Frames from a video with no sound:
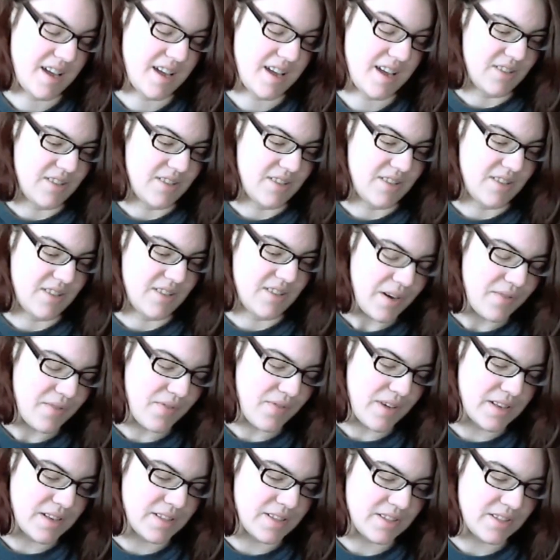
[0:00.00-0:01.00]
It's a very
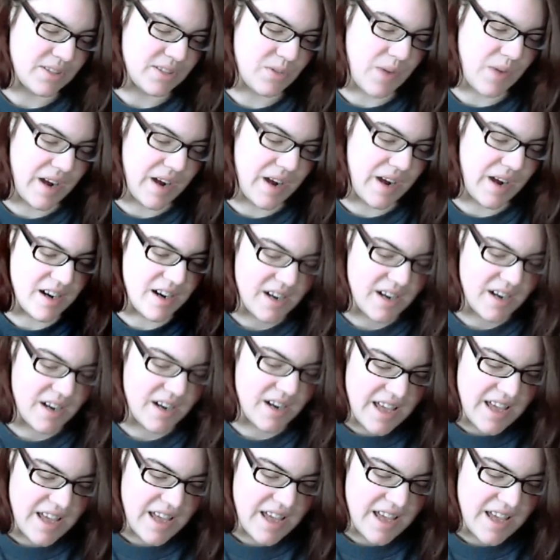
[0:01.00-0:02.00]
fun square
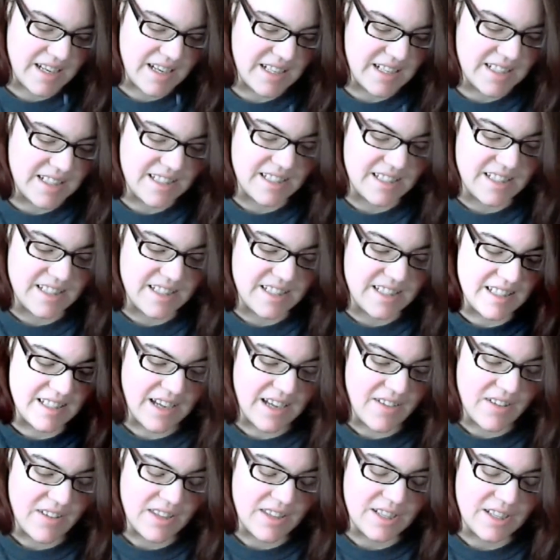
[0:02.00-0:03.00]
and it
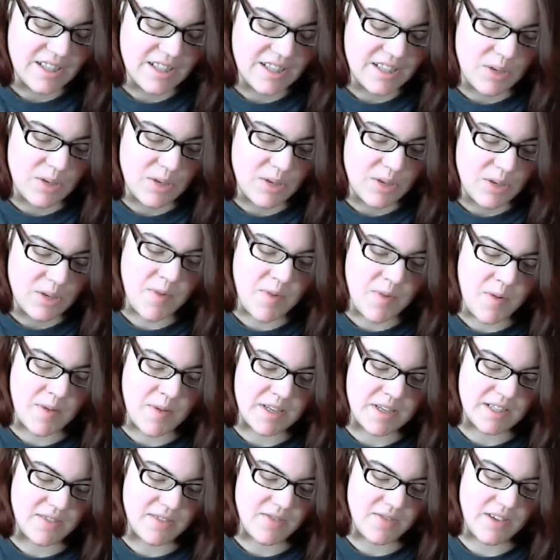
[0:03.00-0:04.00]
definitely took me a
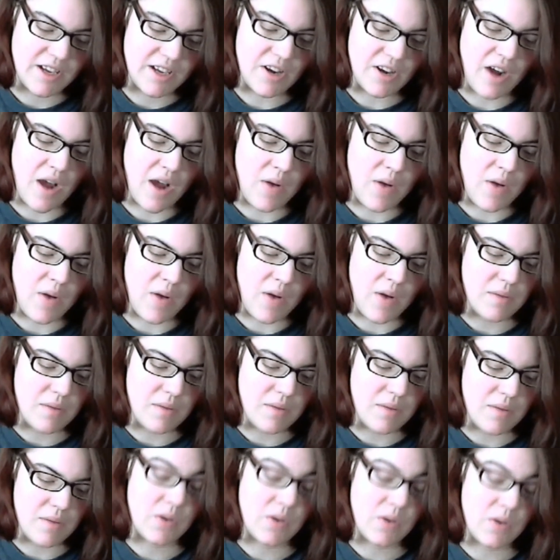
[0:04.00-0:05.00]
moment to figure out what
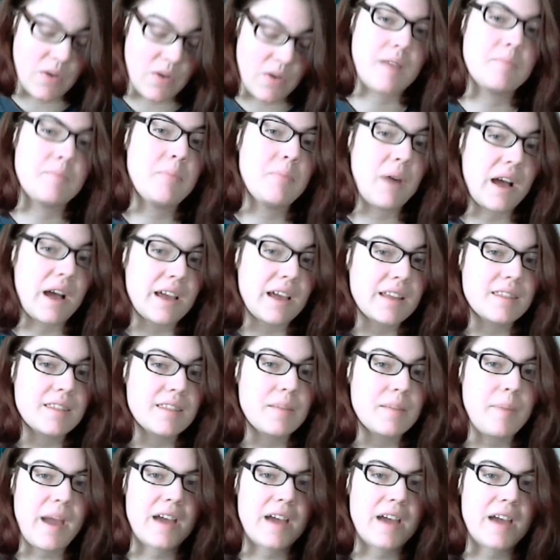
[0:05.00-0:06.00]
was going on, but
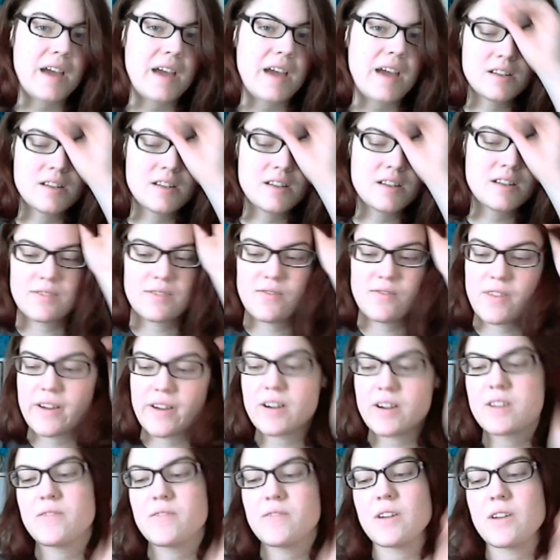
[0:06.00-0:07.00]
the pattern is
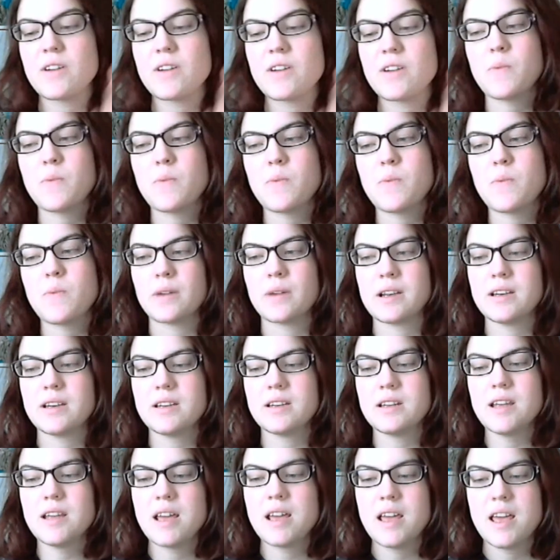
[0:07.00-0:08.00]
very, very well
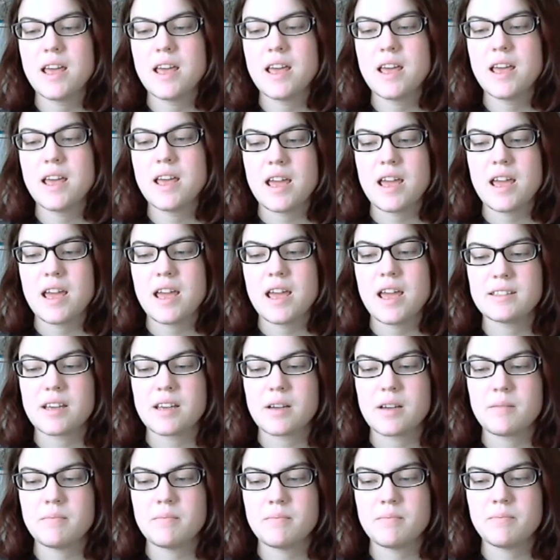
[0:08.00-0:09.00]
written. It's
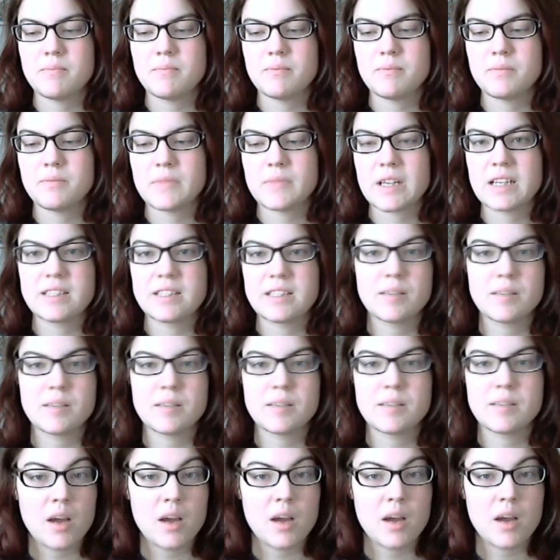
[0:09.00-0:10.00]
um it's a
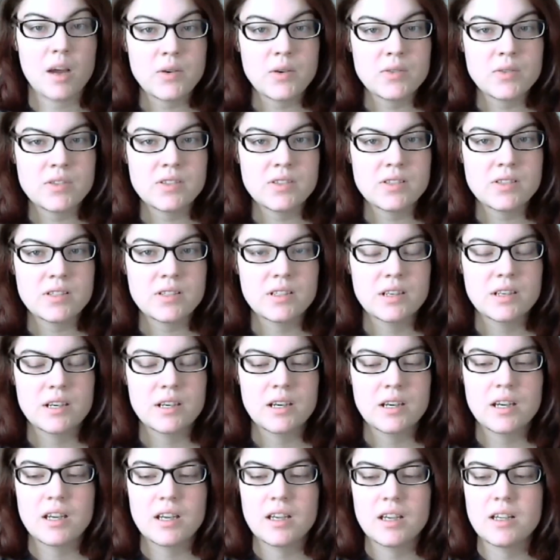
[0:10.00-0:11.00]
blog post,
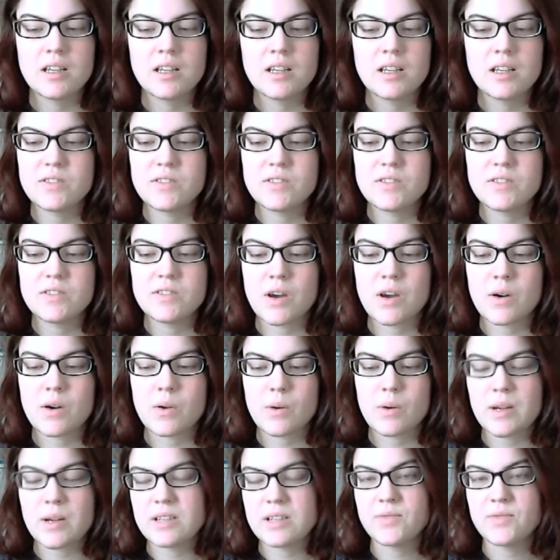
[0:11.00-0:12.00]

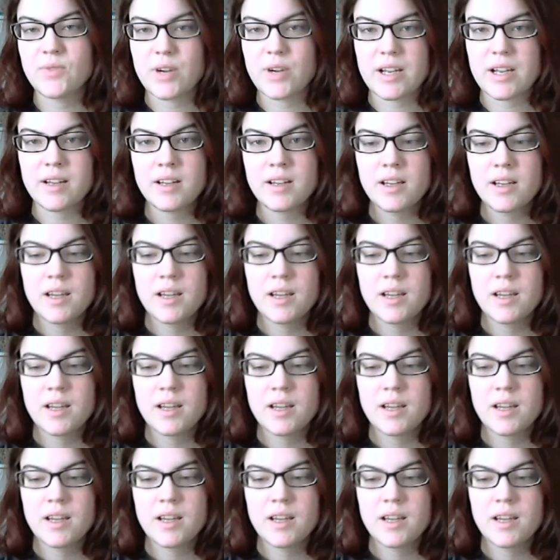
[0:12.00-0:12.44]
so it's free.